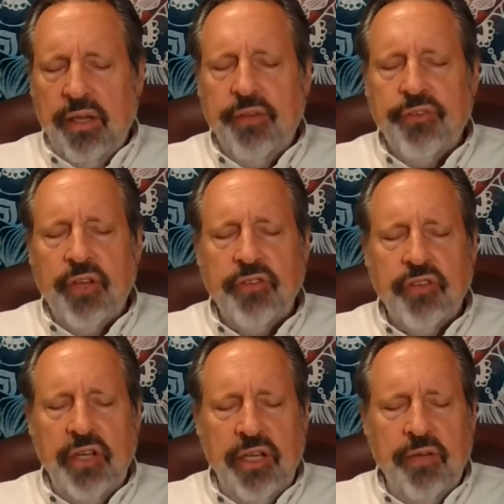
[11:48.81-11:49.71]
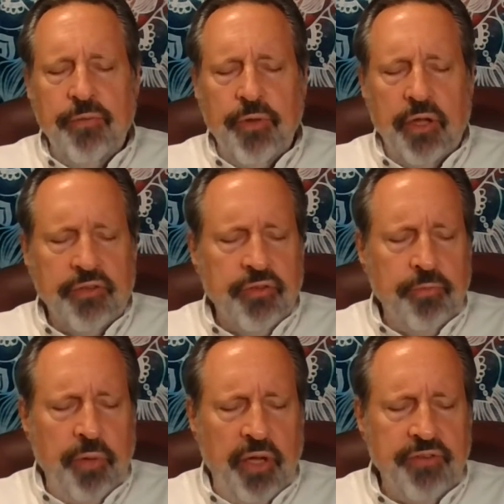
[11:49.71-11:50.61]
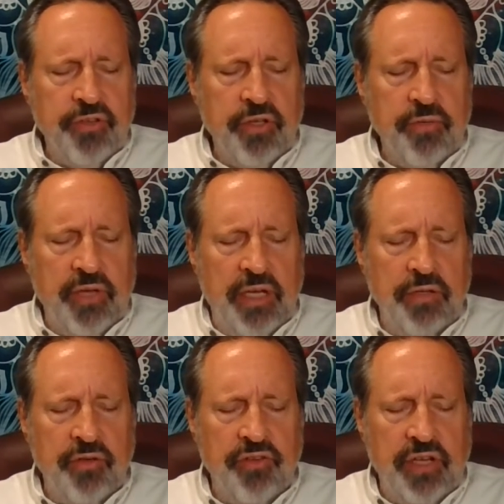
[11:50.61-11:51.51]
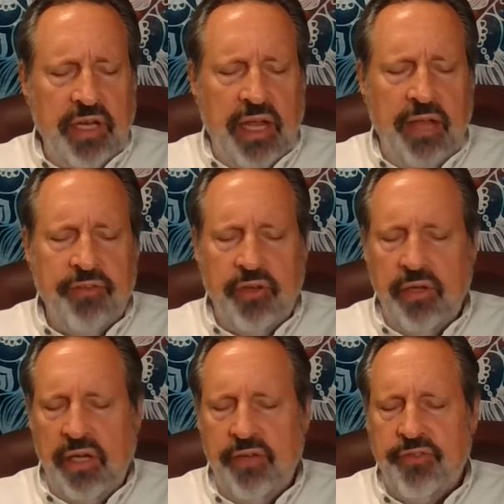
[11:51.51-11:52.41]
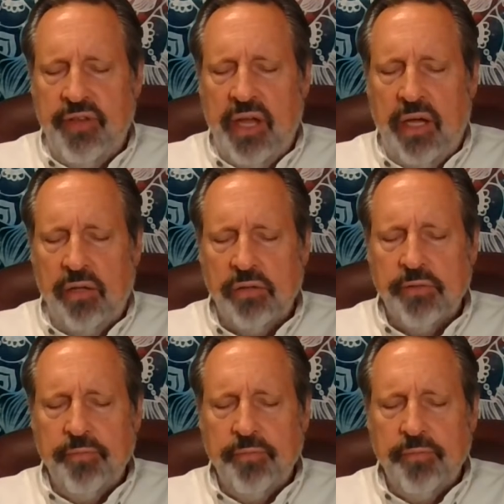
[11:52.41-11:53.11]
such an influx of positive energy as it needs now.